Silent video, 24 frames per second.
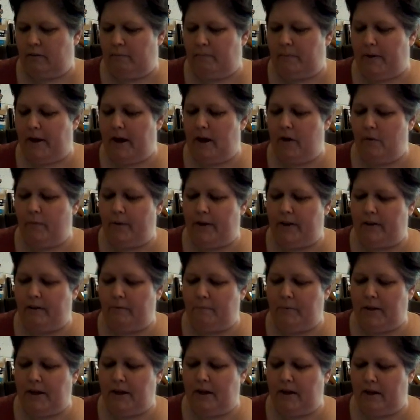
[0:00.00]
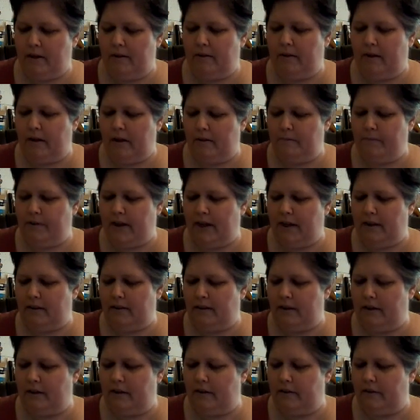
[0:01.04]
Bear with me, I'm getting
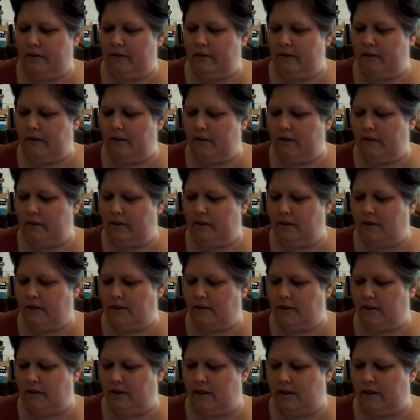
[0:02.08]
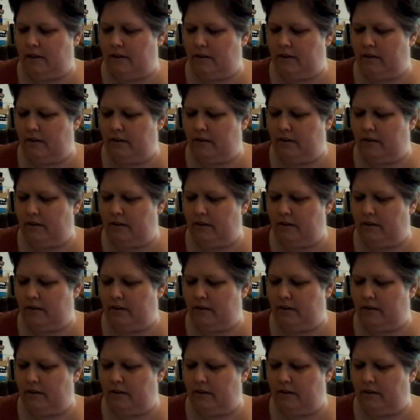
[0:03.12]
there. Let's see.